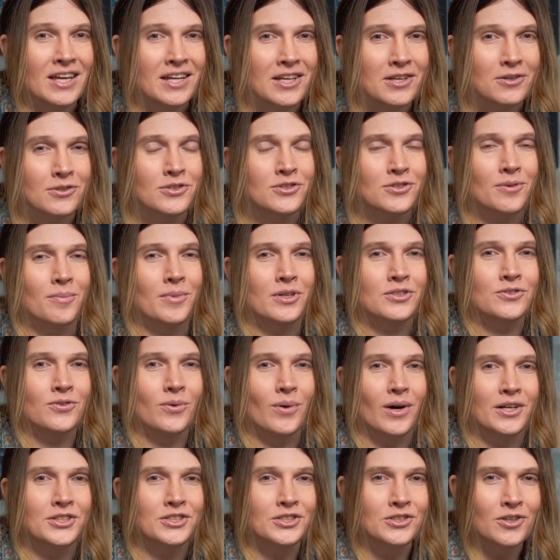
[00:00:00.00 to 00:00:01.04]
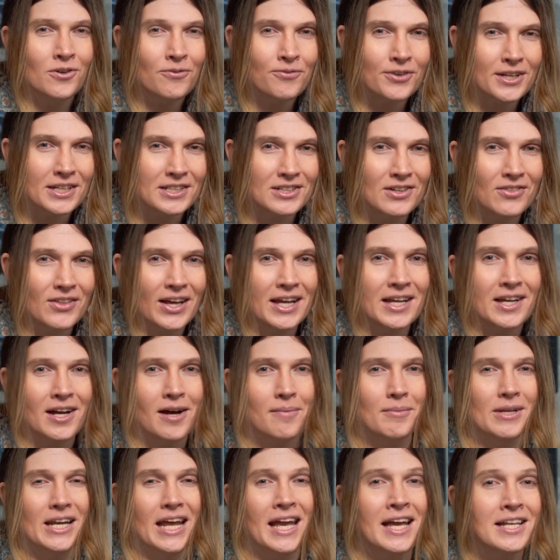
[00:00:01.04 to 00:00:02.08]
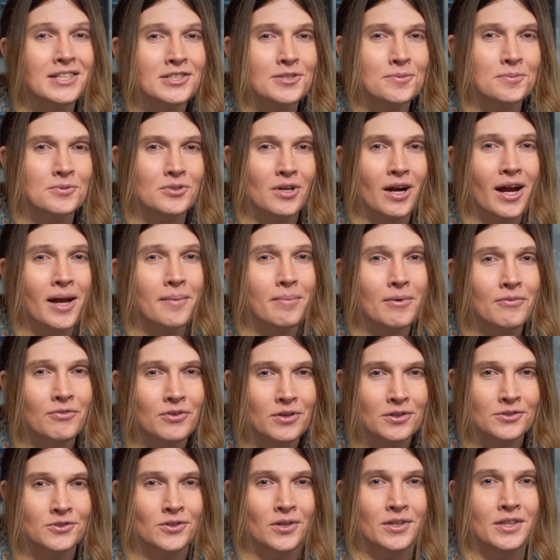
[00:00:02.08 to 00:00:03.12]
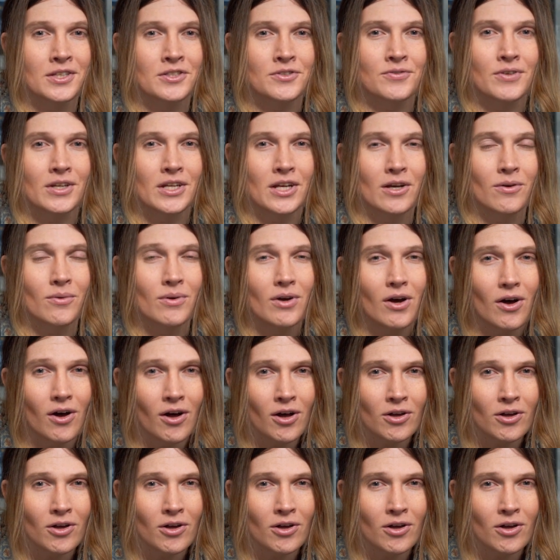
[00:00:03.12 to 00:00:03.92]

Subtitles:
Thank you so much for watching. Don't forget to like, comment, and subscribe if you enjoyed this video.